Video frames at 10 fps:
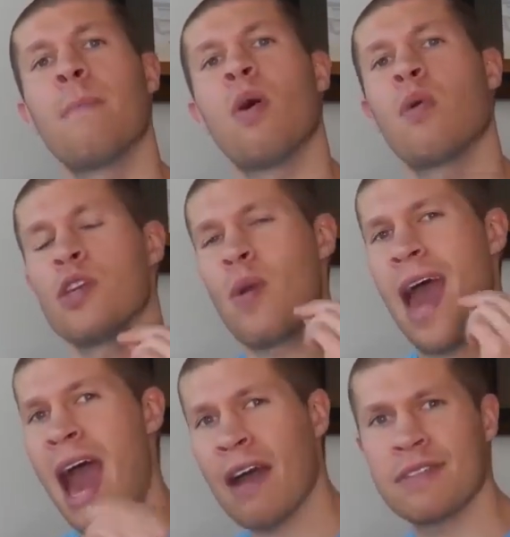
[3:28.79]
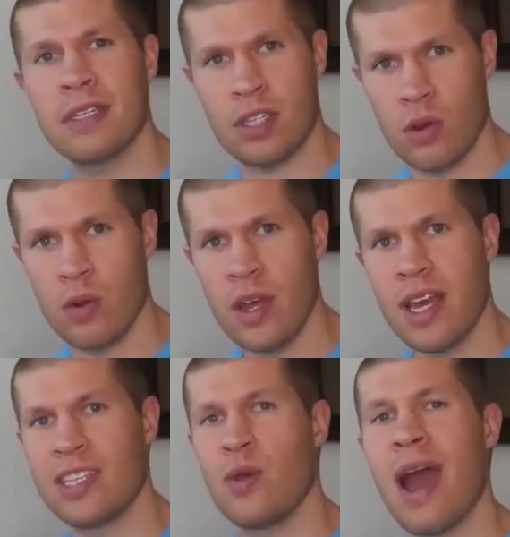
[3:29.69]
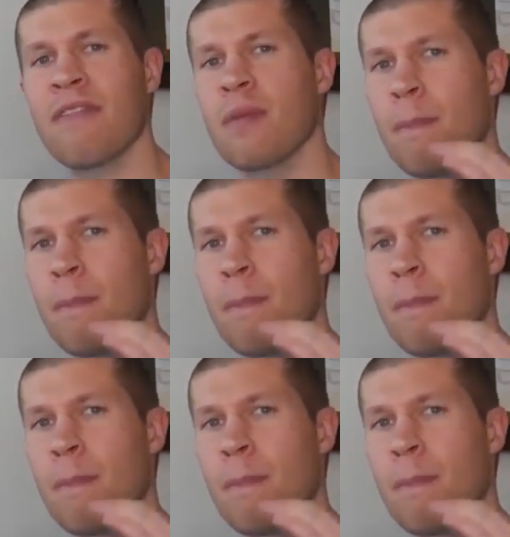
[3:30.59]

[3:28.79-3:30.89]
But what you have to do is you have